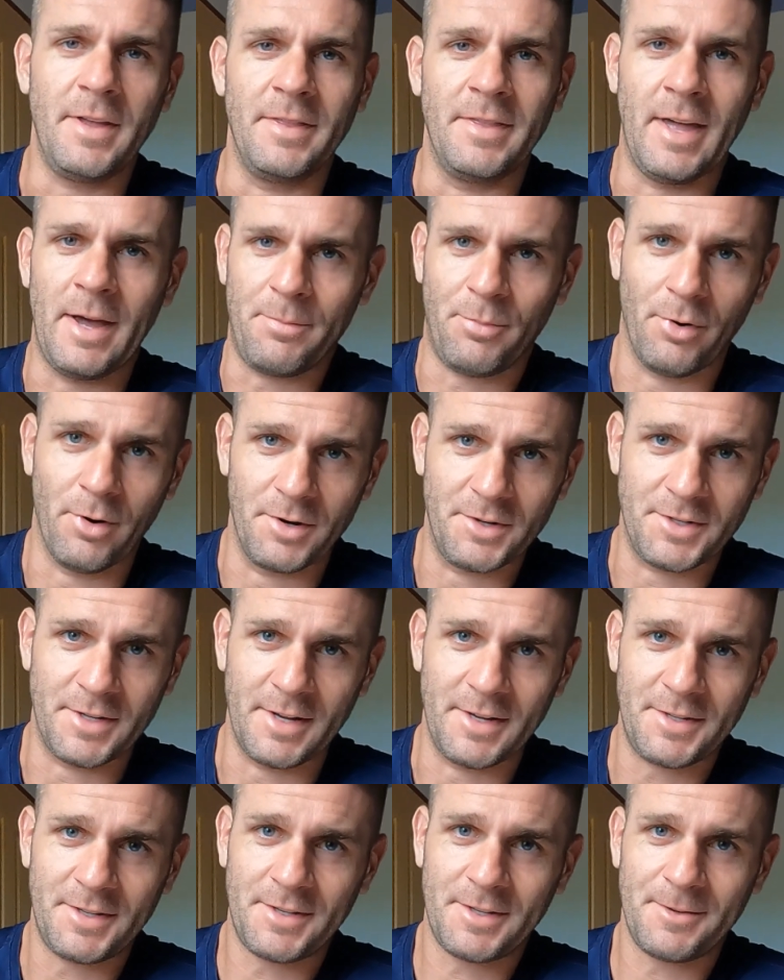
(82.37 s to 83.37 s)
That
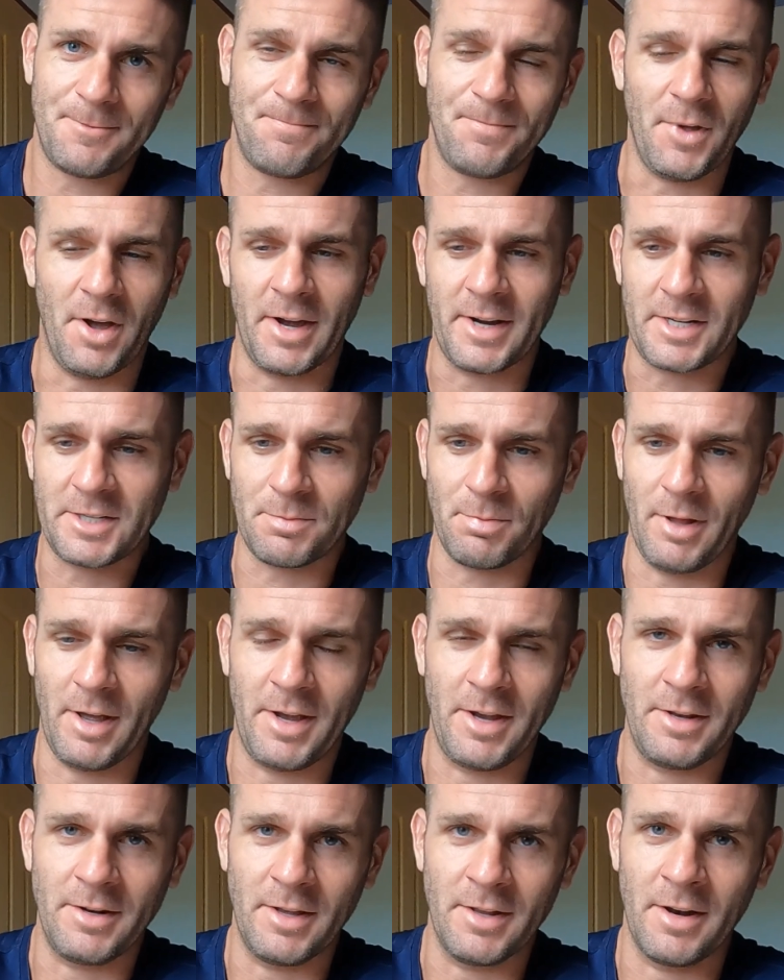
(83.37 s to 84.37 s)
process I
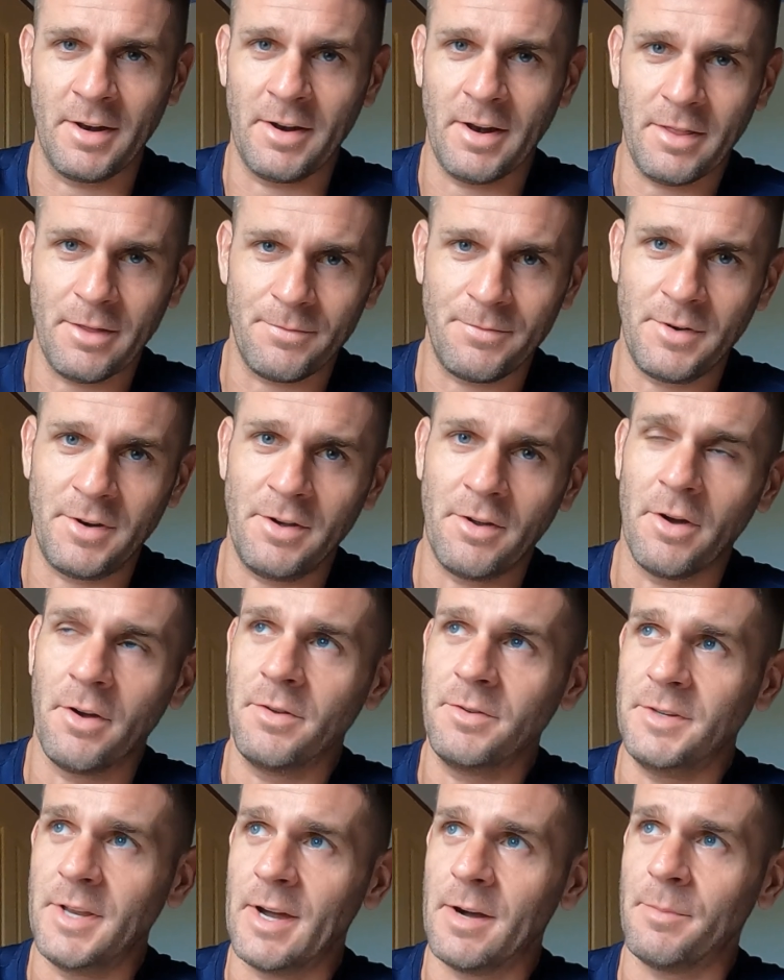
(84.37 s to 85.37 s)
explain in another video
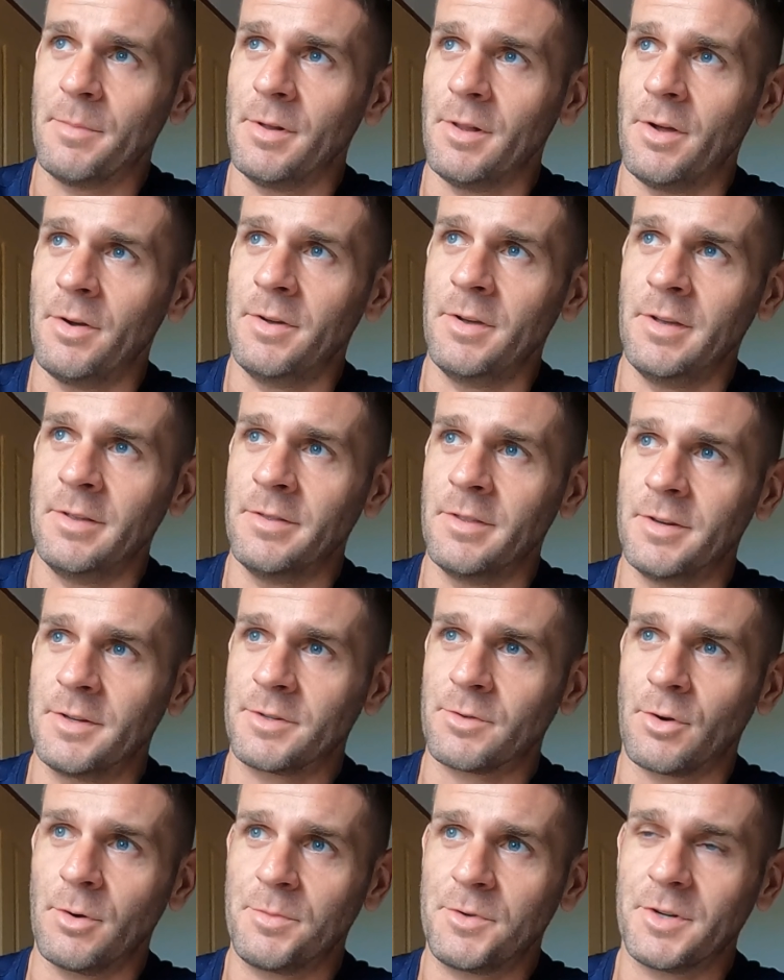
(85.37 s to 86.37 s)
down below in the
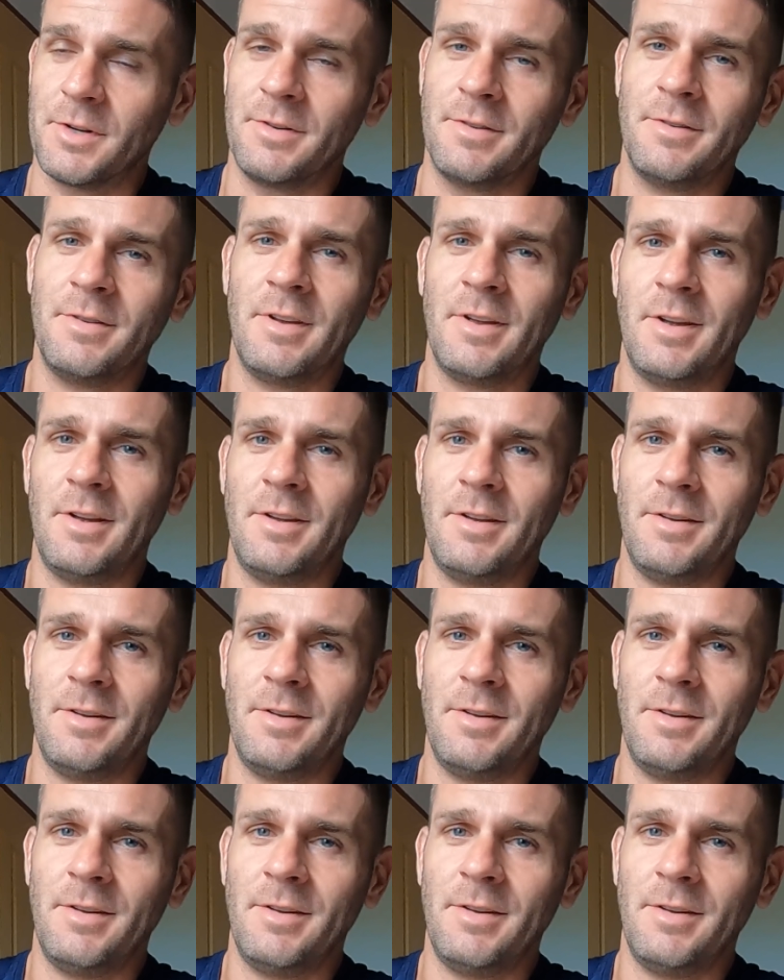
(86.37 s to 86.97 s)
description.